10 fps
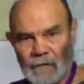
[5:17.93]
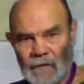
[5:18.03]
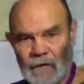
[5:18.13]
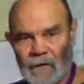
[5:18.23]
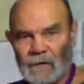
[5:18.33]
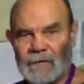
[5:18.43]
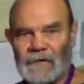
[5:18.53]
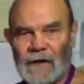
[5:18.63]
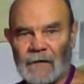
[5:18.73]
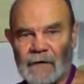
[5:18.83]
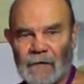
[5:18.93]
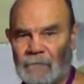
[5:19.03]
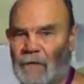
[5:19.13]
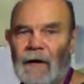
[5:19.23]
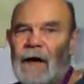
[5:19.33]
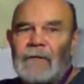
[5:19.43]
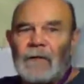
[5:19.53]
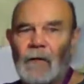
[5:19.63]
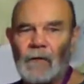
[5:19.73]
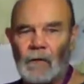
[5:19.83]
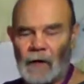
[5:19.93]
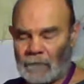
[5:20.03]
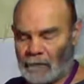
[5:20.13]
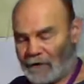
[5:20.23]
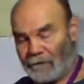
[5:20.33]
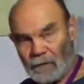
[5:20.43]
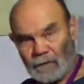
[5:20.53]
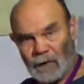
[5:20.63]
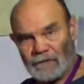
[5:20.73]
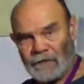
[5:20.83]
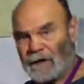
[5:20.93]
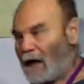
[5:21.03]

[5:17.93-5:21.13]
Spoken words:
you can stand there and not even hold on. But if you move to the